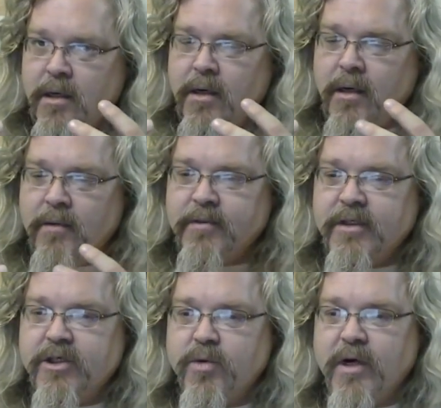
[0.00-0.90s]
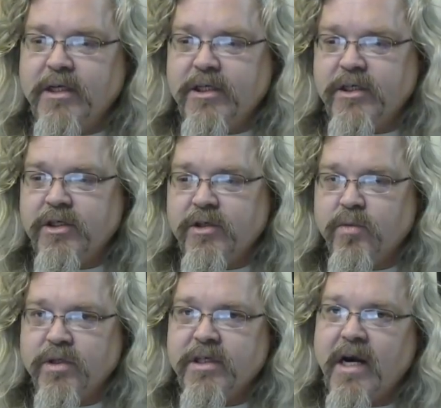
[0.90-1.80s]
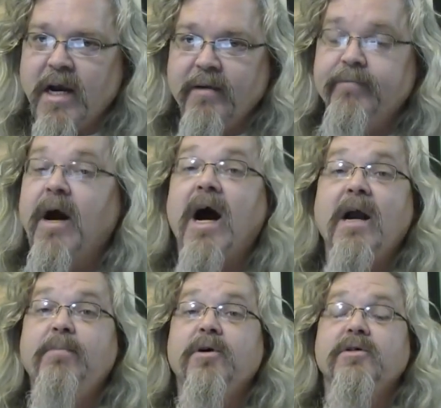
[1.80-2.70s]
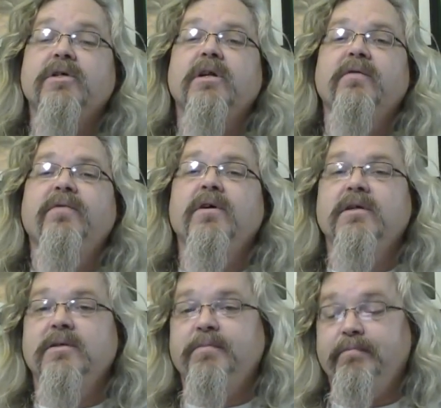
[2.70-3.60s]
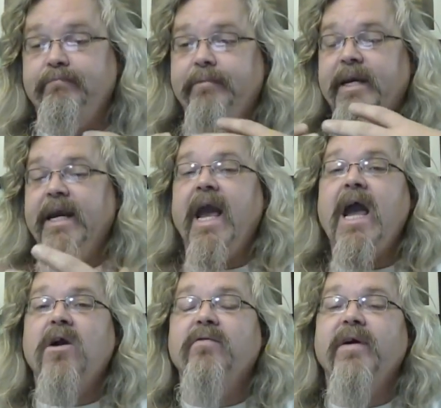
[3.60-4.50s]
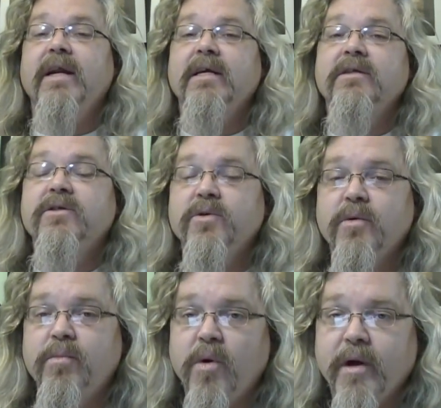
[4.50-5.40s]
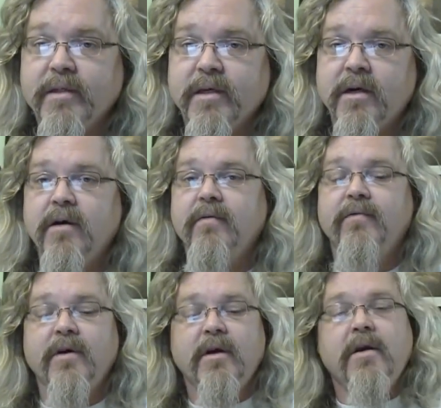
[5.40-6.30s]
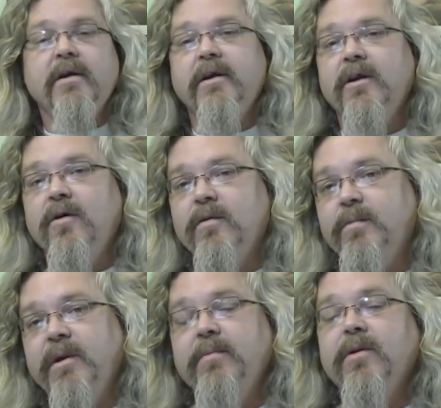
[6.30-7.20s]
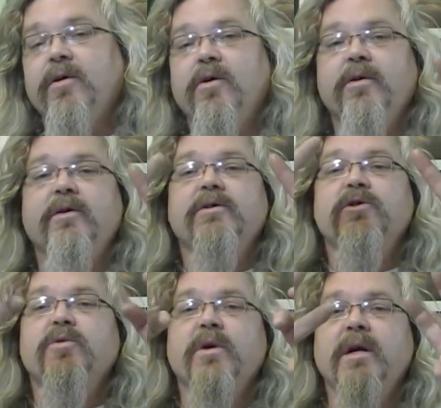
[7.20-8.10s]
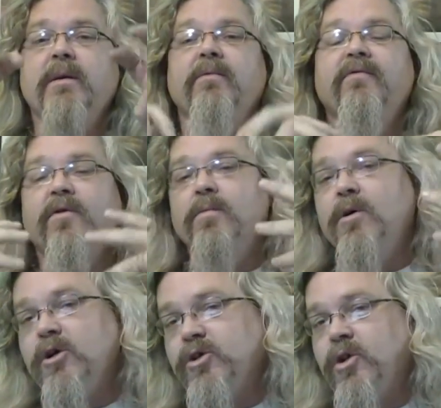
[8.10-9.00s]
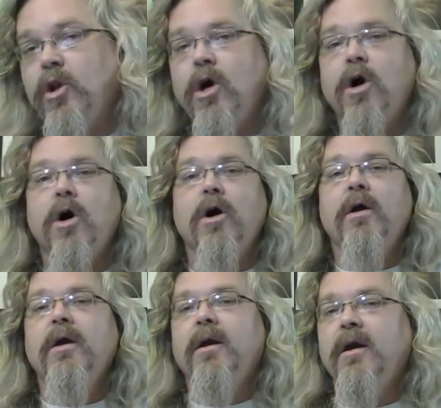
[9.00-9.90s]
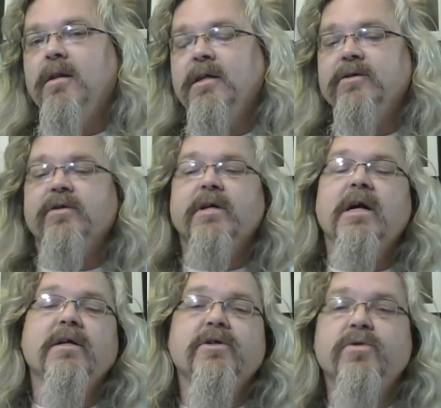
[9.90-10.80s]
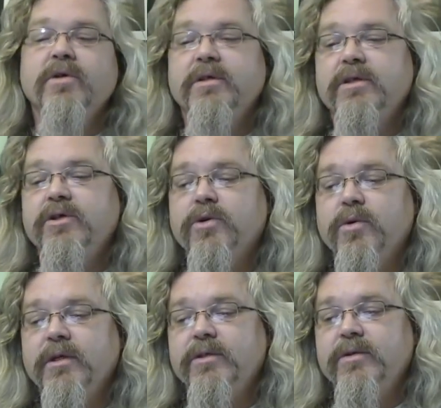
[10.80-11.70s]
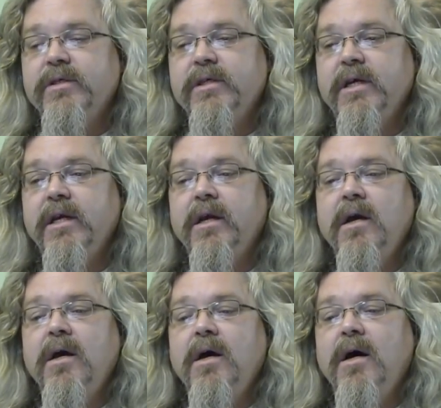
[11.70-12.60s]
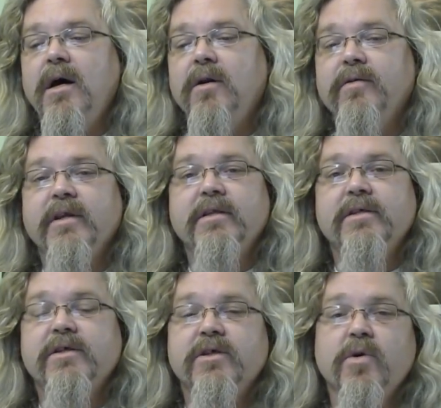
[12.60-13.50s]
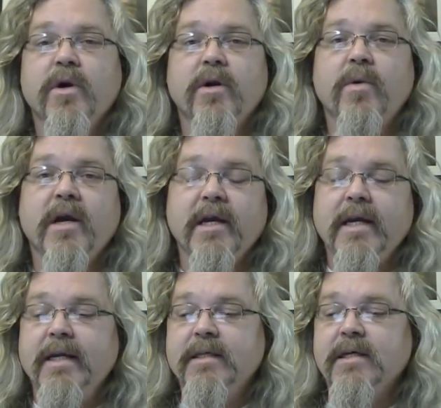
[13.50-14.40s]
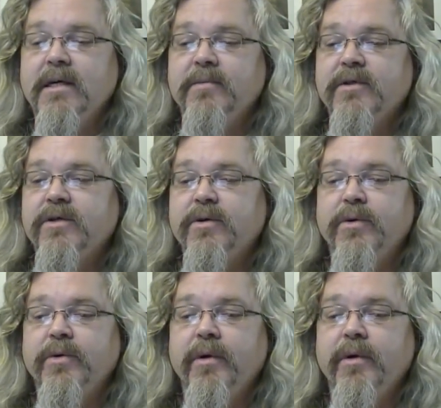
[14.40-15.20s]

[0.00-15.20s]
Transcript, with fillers: um, situation which I, I personally feel is being aggravated to a point of, you know, the people are going to scream for martial law. And these are the kind of stories that you're going to see. Uh, I don't think this is going away anytime soon.